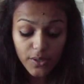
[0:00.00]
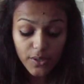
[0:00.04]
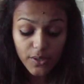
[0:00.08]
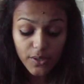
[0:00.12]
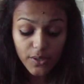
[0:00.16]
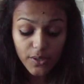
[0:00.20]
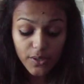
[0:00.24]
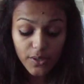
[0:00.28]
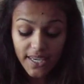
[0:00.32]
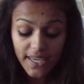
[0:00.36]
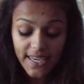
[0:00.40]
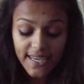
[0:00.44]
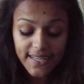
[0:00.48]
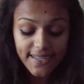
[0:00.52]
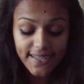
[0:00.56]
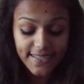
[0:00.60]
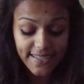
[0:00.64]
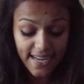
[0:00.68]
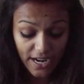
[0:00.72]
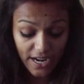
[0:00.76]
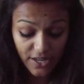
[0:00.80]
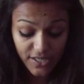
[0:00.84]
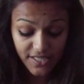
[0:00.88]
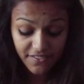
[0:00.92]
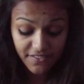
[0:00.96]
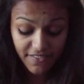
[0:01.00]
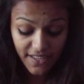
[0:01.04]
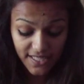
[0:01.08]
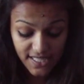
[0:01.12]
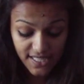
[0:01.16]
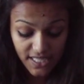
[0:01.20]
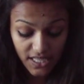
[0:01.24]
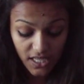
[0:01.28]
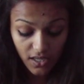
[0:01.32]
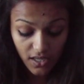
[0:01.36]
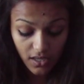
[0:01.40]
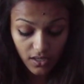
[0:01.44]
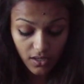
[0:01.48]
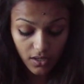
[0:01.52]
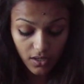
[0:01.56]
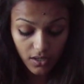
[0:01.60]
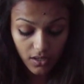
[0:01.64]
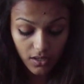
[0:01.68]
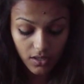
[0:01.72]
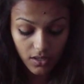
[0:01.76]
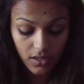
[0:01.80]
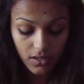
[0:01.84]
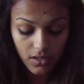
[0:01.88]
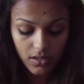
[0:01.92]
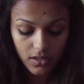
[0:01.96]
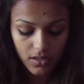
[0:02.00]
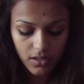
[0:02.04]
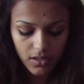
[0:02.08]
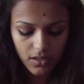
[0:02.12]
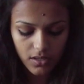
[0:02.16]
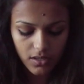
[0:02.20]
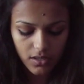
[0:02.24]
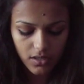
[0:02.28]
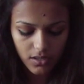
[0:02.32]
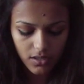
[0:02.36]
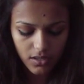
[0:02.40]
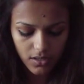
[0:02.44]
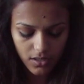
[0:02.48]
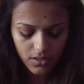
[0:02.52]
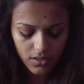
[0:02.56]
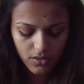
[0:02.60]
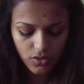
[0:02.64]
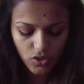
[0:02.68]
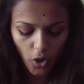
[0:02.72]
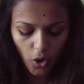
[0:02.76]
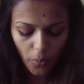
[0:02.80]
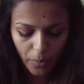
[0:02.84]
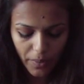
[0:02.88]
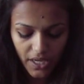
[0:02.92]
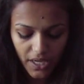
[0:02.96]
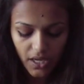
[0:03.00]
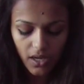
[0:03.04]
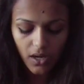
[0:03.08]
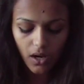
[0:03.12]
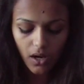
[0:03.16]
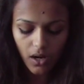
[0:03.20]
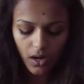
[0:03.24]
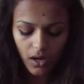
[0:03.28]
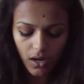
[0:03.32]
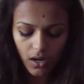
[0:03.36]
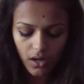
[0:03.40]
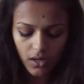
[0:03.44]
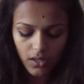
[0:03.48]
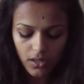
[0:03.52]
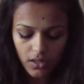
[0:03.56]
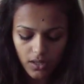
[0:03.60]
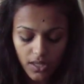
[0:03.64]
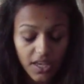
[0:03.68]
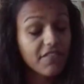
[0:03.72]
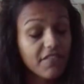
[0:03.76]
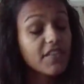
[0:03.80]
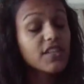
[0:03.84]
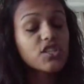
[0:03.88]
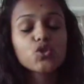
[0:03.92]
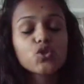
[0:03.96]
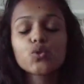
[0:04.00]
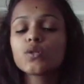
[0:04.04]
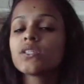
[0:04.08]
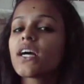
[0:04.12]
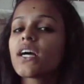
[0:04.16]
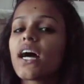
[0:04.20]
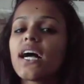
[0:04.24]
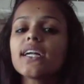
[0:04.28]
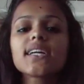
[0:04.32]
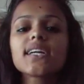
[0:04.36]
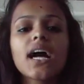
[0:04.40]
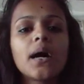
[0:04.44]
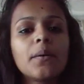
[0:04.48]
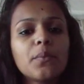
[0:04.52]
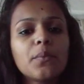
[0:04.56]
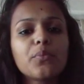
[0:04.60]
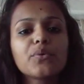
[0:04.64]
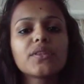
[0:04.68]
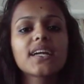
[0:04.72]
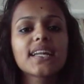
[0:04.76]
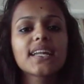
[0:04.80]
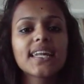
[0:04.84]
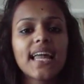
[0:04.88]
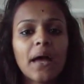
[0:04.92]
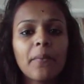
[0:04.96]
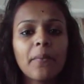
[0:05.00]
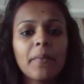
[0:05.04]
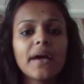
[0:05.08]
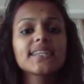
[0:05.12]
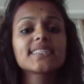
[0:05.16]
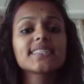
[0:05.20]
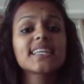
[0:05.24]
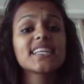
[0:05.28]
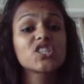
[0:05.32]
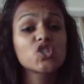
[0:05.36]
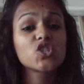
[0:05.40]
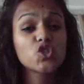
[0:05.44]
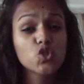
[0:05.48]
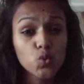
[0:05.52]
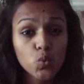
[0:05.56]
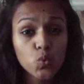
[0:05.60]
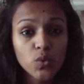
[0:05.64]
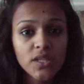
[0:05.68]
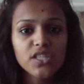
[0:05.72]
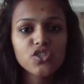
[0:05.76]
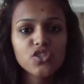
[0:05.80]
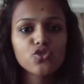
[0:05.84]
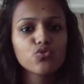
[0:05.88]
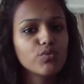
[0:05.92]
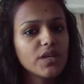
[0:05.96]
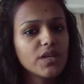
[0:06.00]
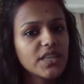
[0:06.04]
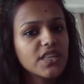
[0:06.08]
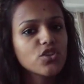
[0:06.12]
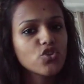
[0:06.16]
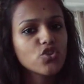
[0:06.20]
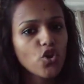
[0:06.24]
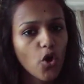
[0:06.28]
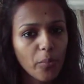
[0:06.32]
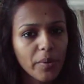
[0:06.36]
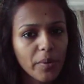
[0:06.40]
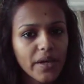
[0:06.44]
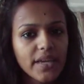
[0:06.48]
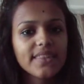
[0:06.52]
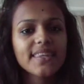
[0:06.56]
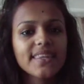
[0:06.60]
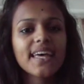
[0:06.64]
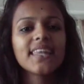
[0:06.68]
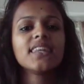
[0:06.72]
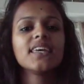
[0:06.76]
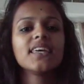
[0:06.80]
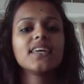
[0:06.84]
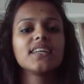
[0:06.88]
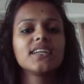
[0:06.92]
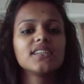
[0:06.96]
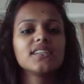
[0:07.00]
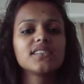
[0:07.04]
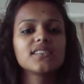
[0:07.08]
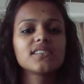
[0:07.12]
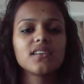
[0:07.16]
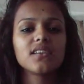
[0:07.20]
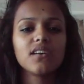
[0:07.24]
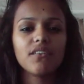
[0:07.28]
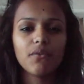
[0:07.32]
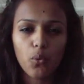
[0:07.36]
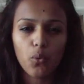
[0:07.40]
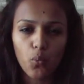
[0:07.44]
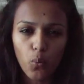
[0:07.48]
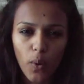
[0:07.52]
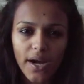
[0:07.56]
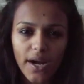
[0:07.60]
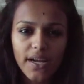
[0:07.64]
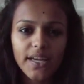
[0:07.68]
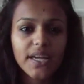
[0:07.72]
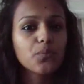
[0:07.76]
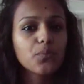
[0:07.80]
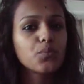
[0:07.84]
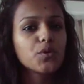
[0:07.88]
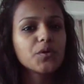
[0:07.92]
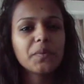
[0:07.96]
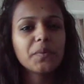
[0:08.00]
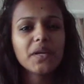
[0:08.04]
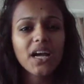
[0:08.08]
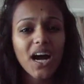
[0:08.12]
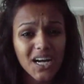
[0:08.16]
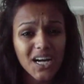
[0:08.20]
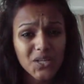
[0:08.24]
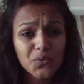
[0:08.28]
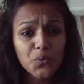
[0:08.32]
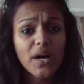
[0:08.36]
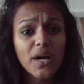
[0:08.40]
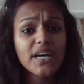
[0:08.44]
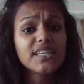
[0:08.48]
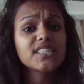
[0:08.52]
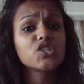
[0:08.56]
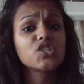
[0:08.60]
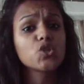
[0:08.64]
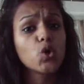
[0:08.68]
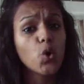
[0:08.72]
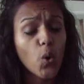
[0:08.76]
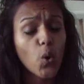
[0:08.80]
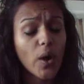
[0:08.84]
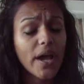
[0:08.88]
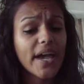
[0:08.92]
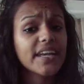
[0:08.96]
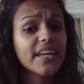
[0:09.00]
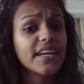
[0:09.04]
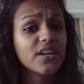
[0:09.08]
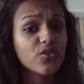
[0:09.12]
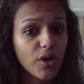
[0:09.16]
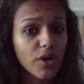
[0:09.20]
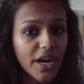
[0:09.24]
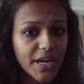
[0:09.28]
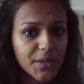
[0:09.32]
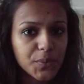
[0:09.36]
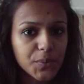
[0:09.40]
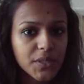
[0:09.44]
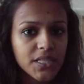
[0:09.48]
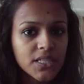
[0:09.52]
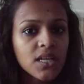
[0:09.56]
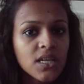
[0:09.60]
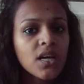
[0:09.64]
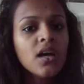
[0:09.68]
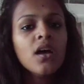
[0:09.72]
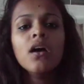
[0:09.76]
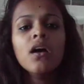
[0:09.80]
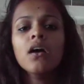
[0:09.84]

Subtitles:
When looking at a narrative essay topic, if the student can't come up with a climax as soon as you read the topic, then it would be unwise to go ahead and write one.